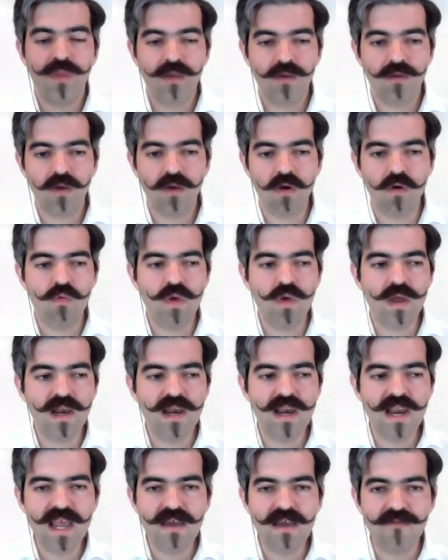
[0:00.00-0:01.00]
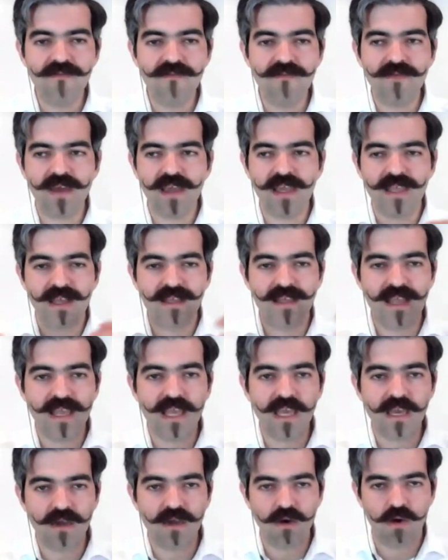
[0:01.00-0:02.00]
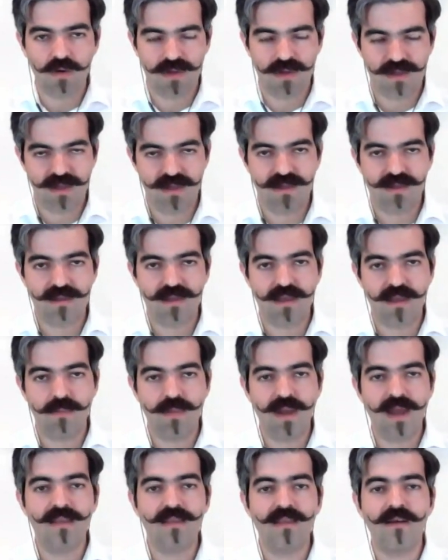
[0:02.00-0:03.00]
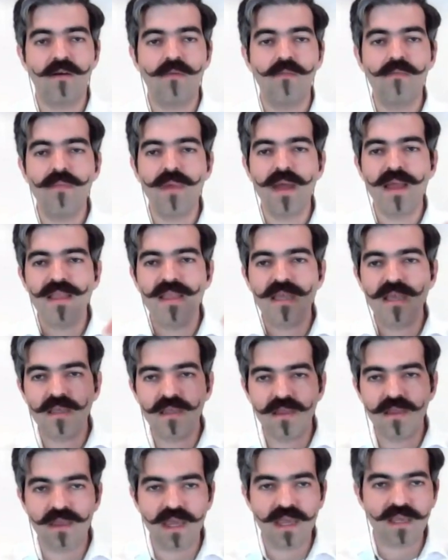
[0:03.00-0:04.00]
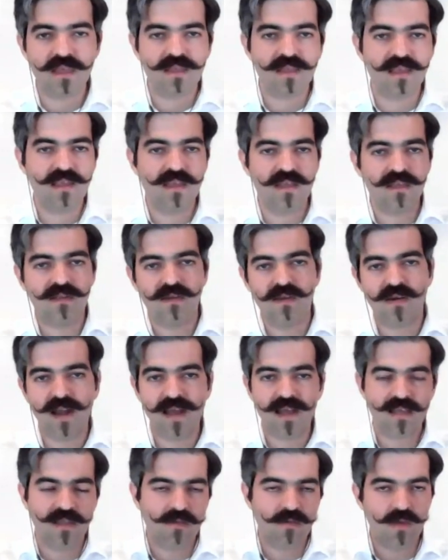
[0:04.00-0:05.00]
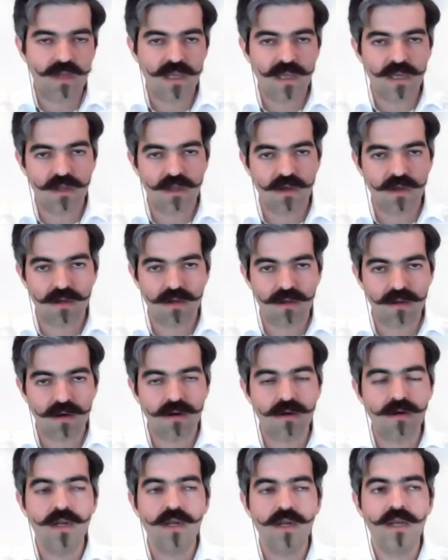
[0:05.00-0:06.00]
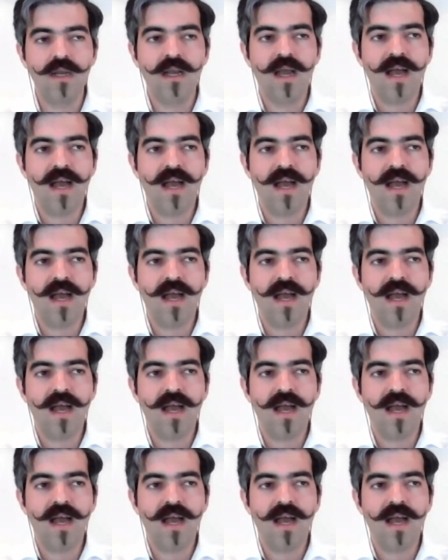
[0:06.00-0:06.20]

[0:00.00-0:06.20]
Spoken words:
We live in an ecosystem and there are many things that interact with each other.